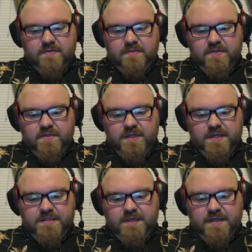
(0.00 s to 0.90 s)

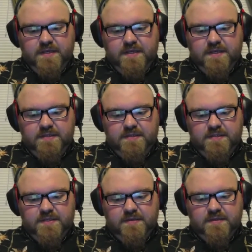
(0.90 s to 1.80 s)
this
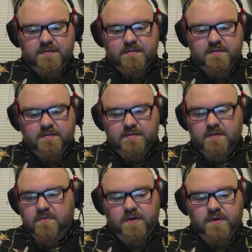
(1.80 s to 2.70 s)
is
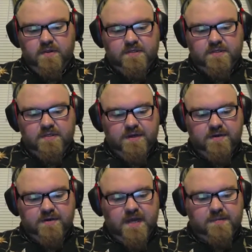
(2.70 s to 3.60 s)
what it looks like under
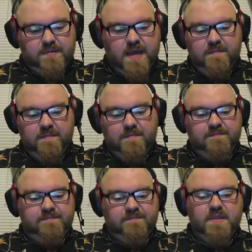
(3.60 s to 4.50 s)
the top cap.
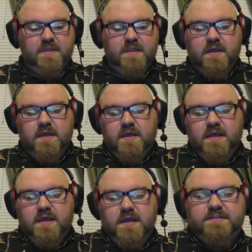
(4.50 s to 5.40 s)

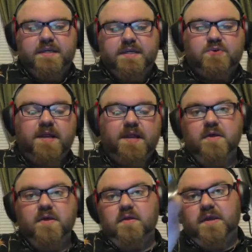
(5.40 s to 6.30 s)
It is a 20
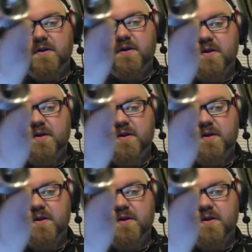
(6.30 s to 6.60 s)
millimeter,